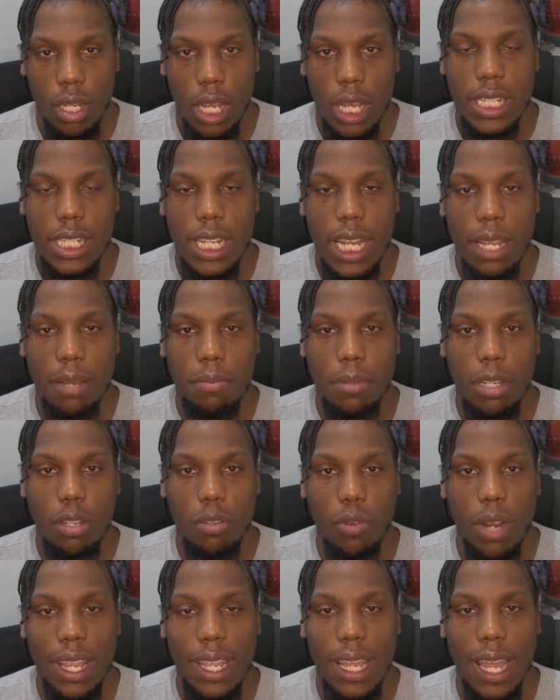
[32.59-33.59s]
Jaime
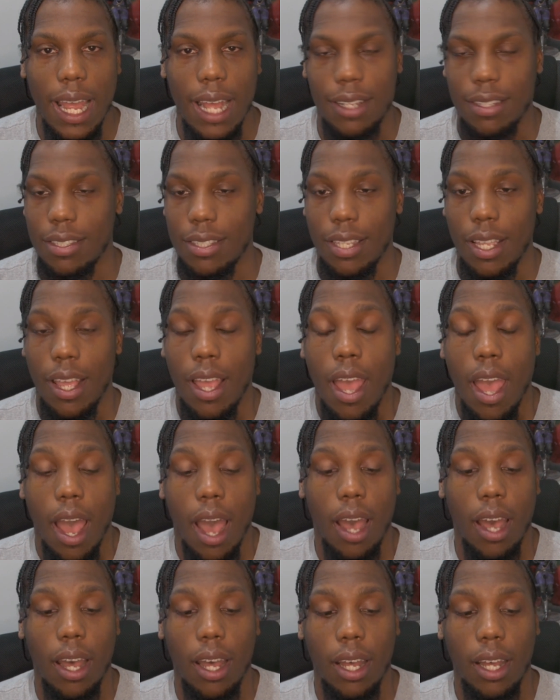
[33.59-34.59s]
Reyes.
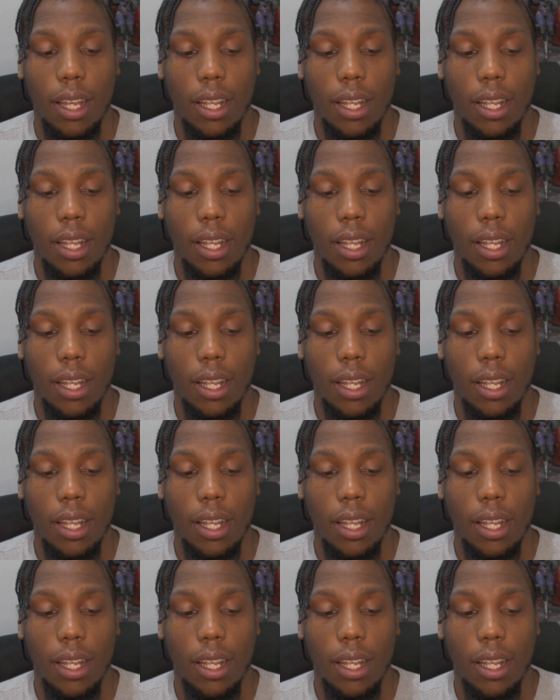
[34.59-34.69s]
I'm